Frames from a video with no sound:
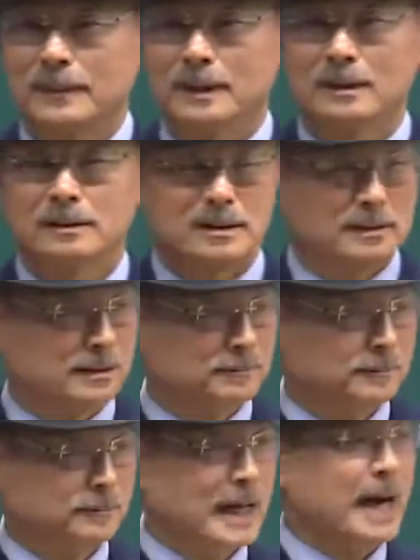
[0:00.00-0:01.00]
That's
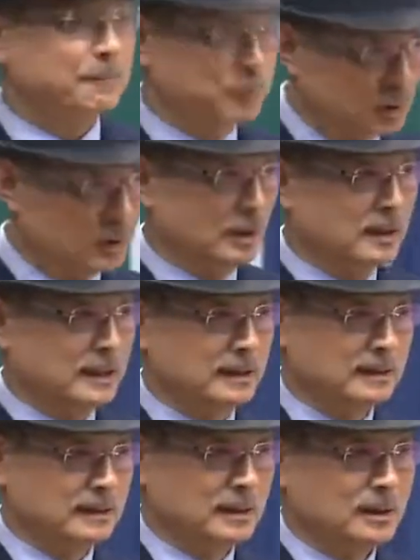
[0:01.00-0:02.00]
totally useless.
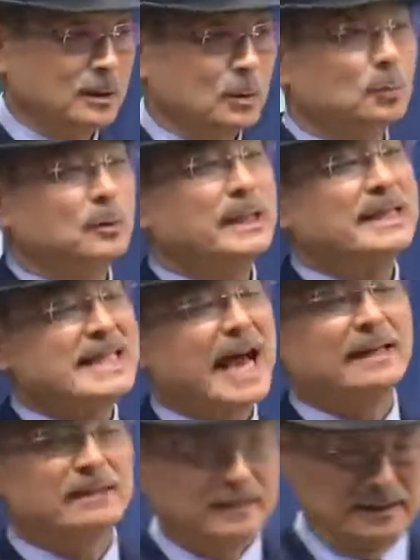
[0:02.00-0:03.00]
Do you know what's